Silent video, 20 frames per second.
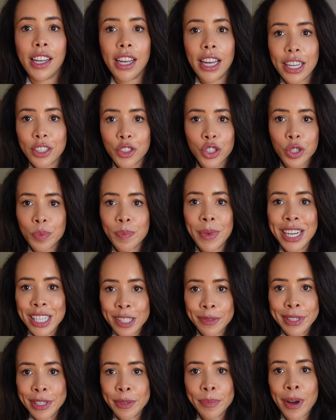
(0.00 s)
it just makes
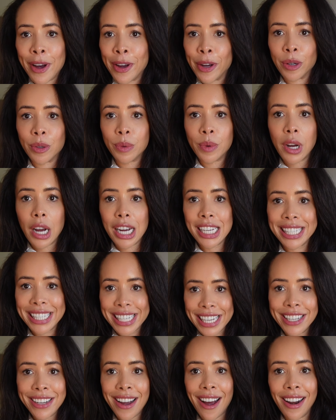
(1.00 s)
me smile. I
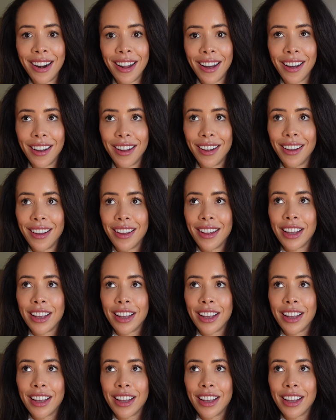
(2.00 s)
see colour,